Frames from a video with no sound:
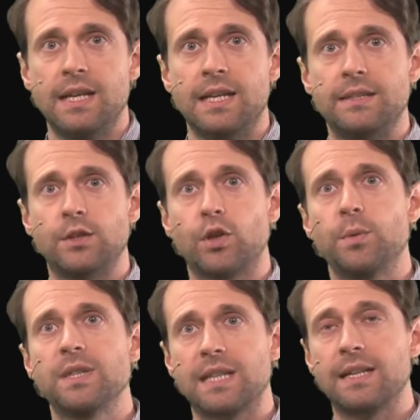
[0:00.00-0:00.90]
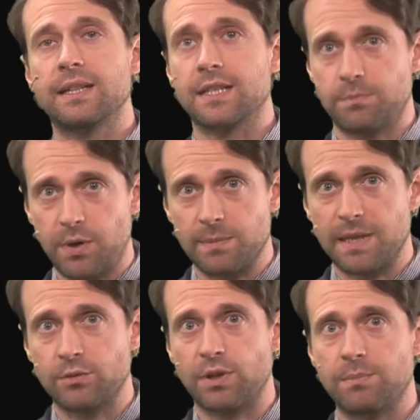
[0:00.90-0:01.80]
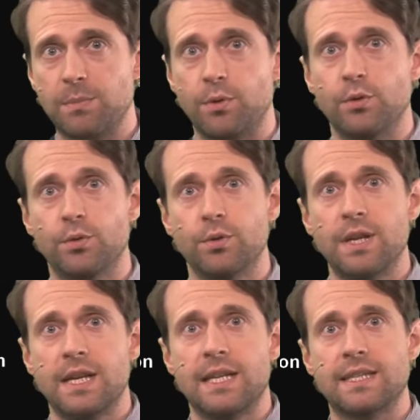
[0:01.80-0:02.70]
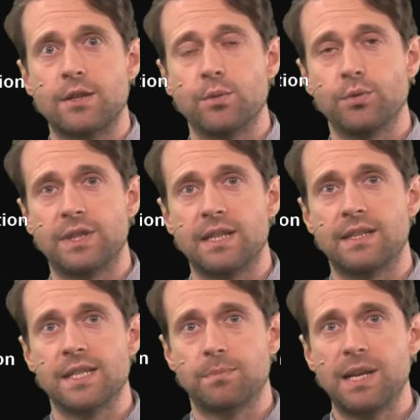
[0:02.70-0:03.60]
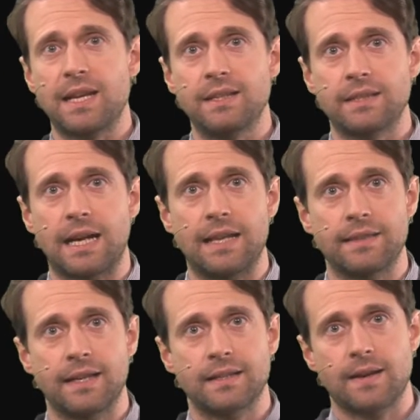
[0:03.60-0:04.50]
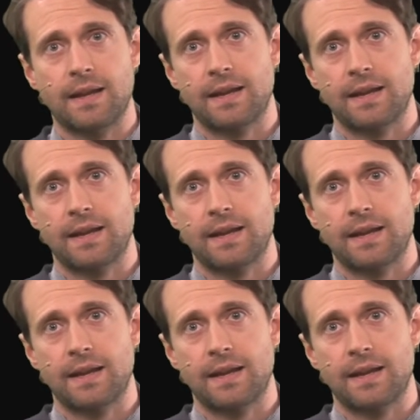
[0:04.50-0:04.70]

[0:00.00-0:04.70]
In the towing tank experiment, what people do is that you would take this plate and then